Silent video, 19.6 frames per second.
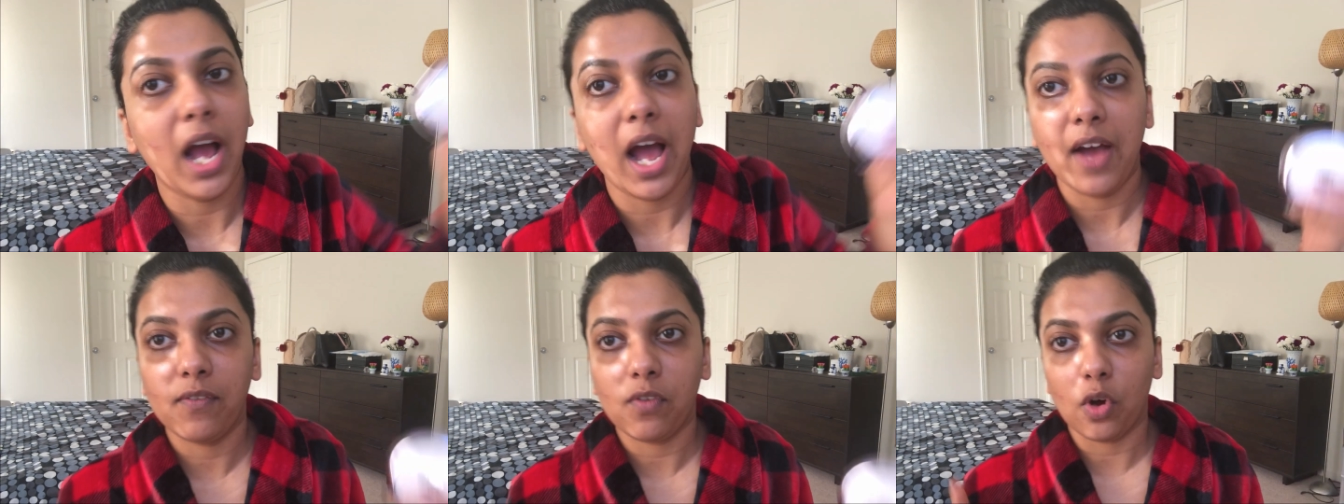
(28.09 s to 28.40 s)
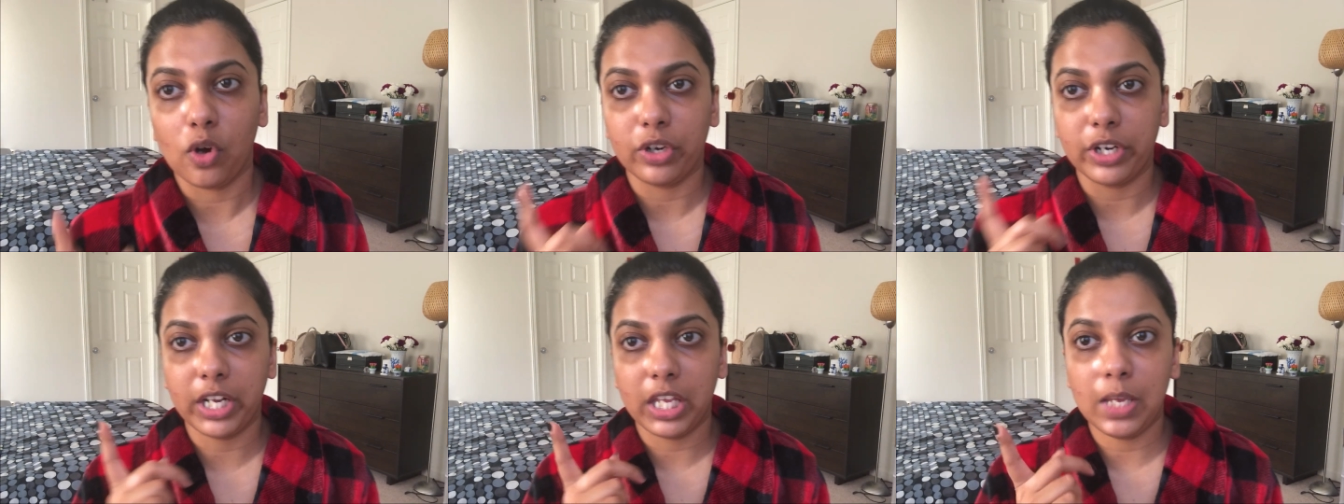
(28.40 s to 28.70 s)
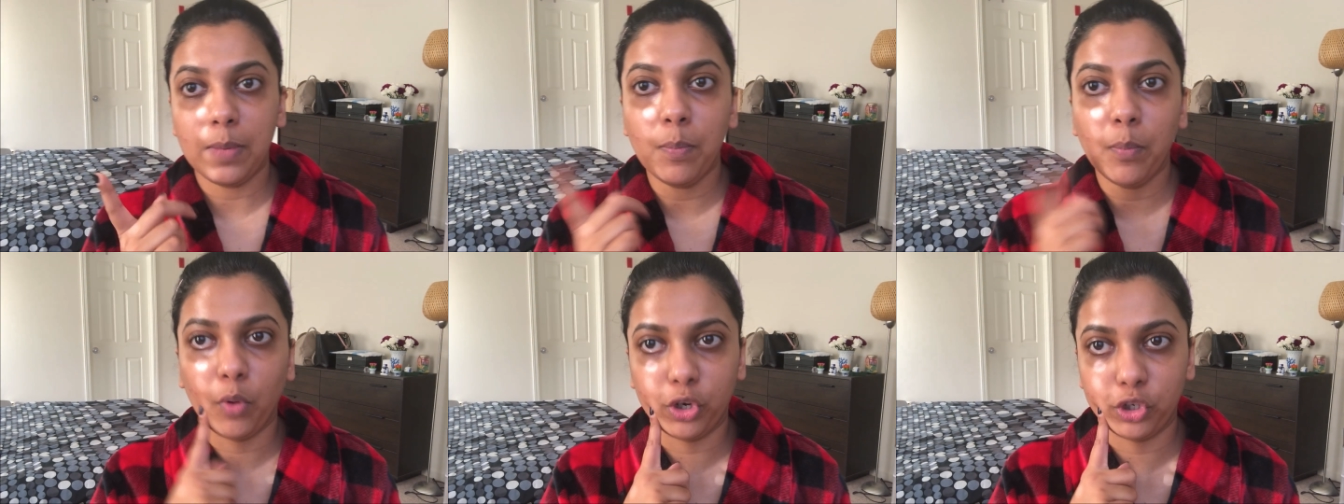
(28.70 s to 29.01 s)
I have
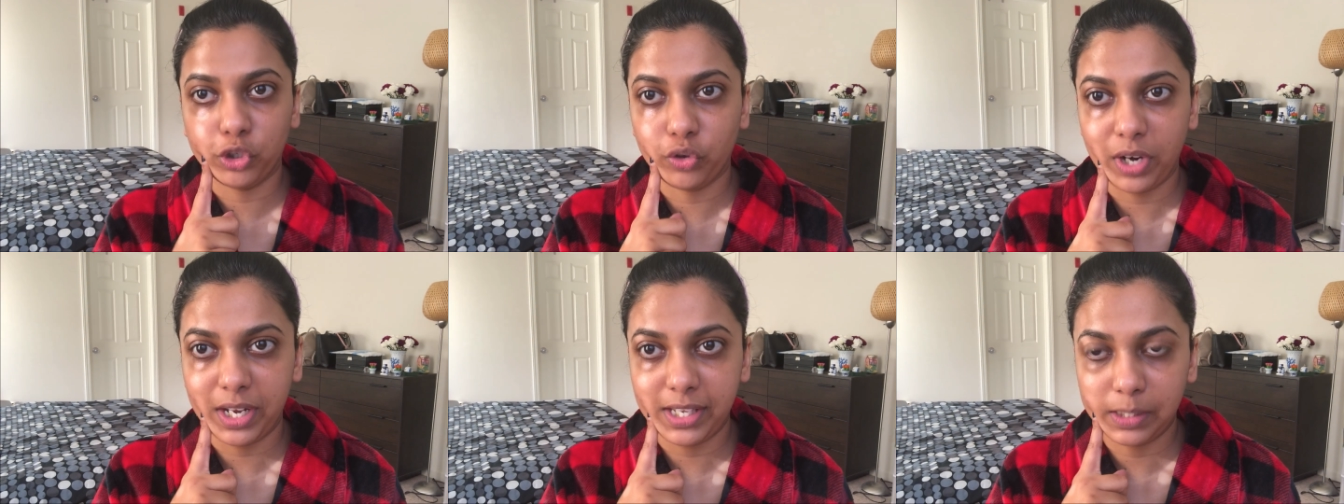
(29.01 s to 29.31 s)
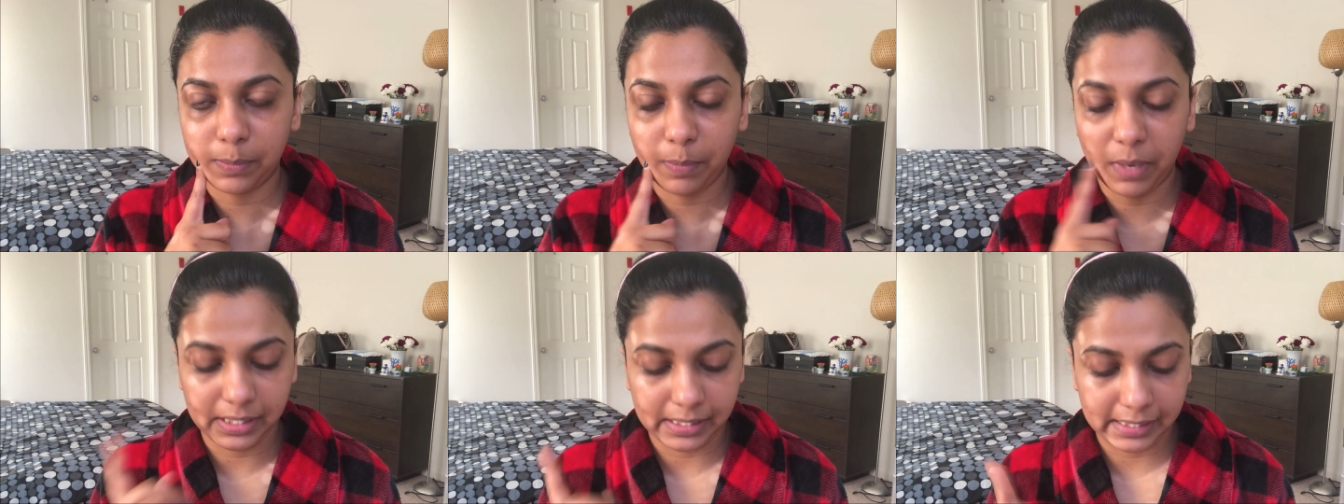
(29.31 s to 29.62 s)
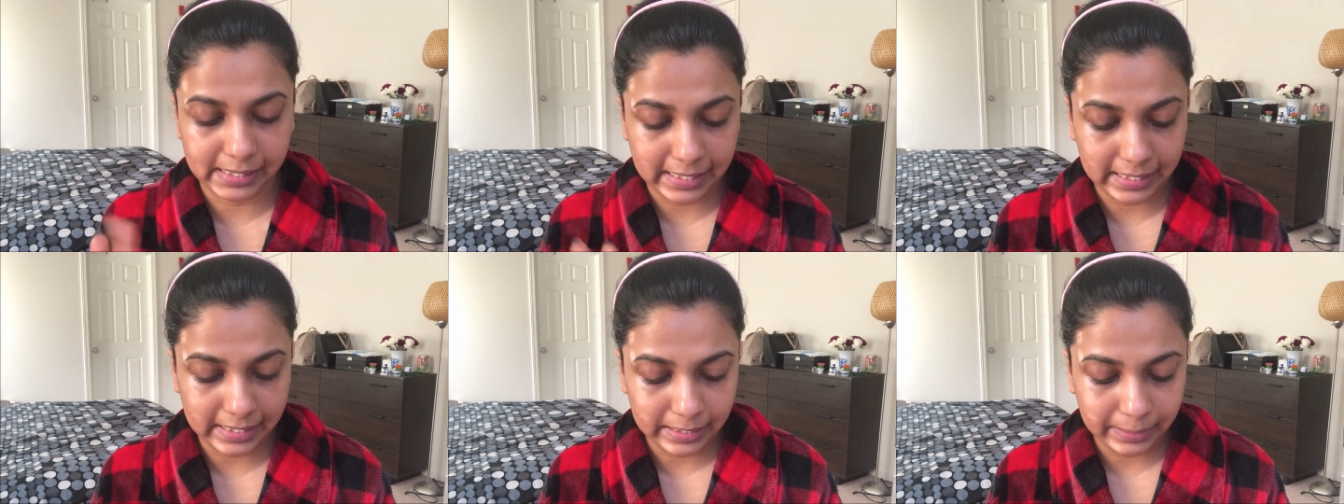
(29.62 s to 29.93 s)
already moisturized my
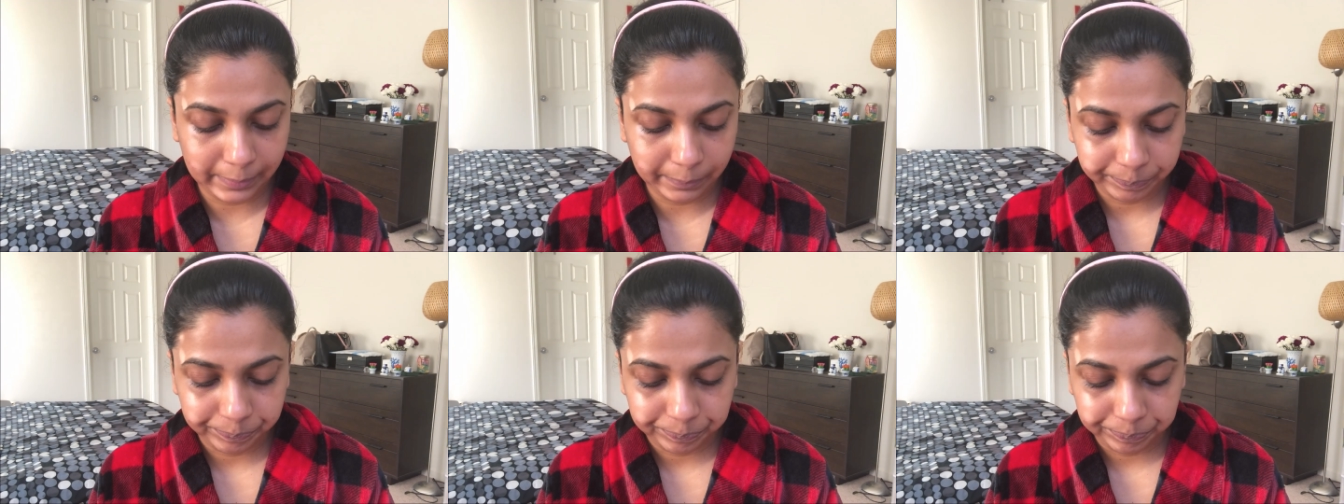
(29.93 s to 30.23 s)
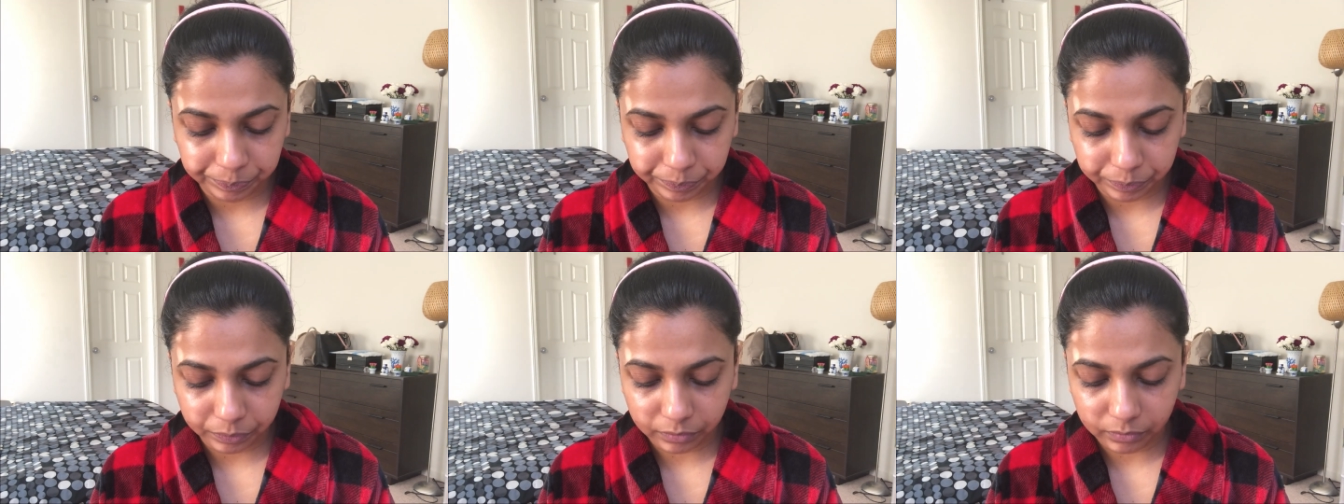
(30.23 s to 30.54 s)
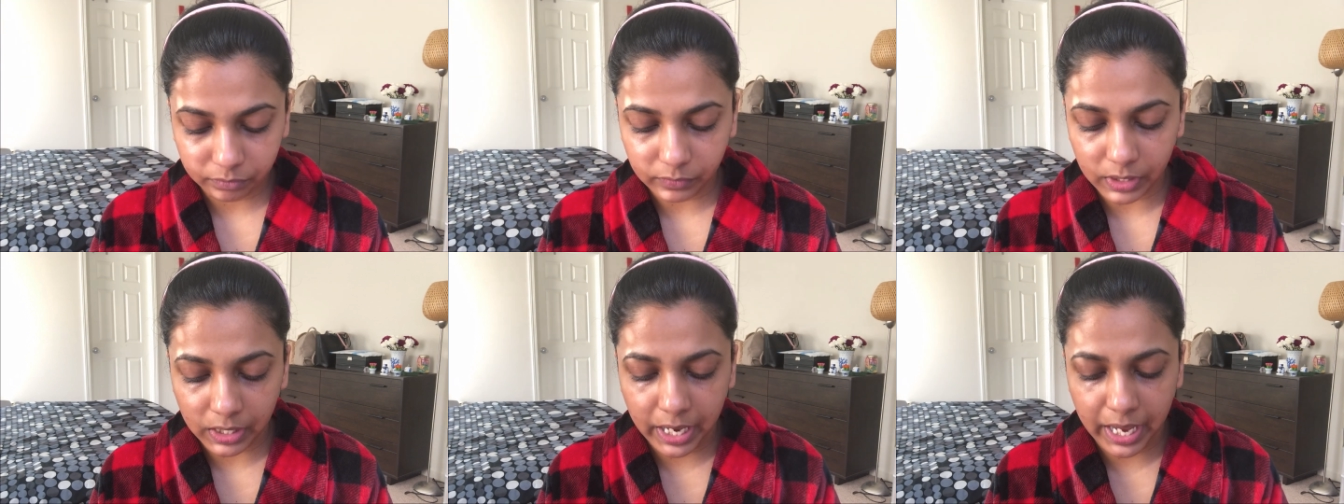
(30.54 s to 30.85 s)
skin,
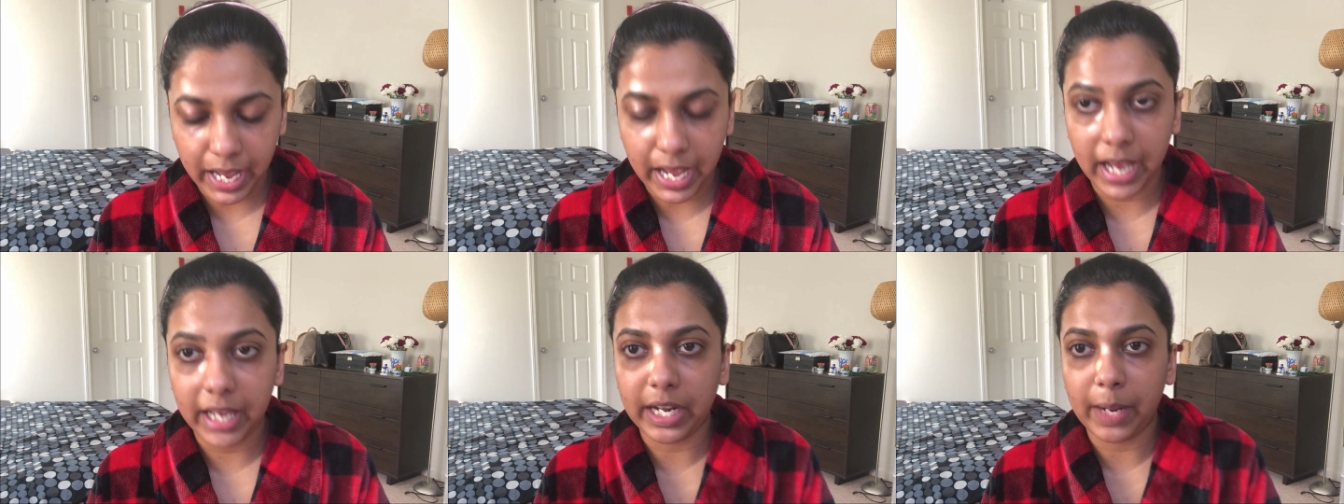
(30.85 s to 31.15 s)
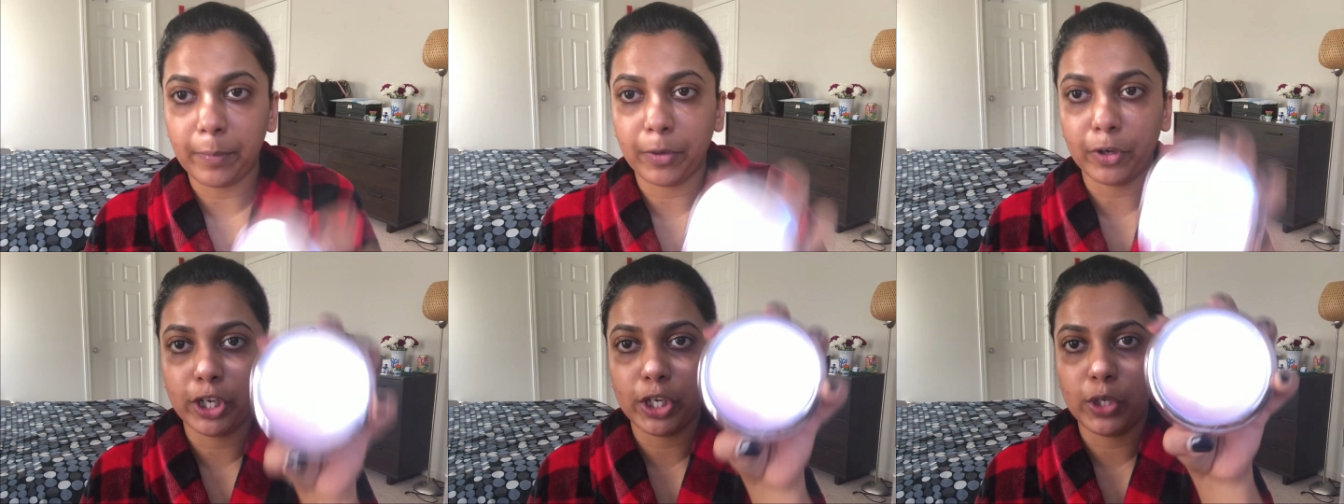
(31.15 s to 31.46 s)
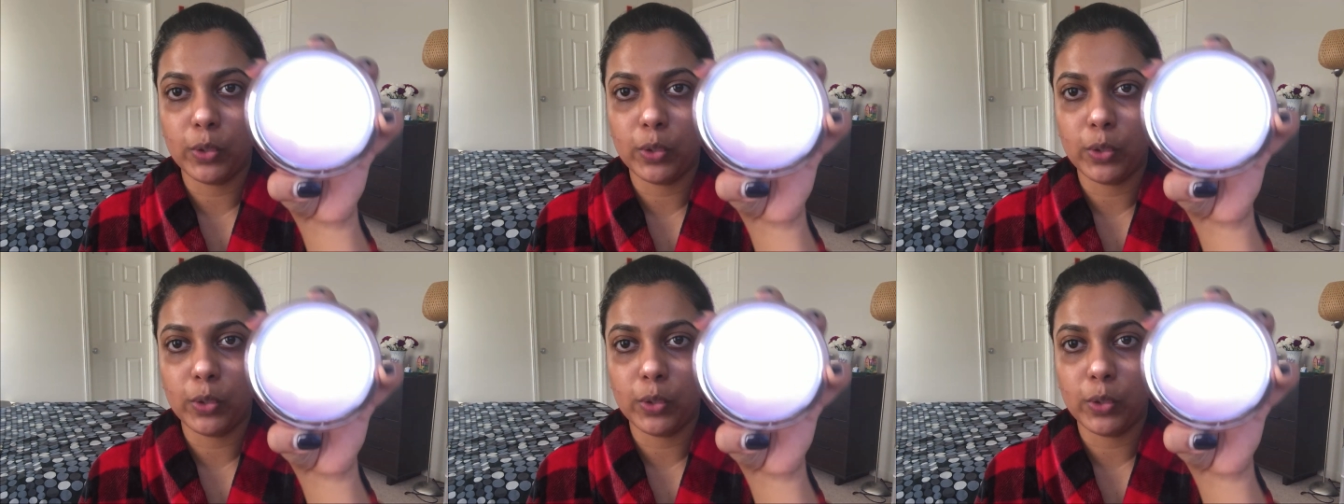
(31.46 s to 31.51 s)
and I'm gonna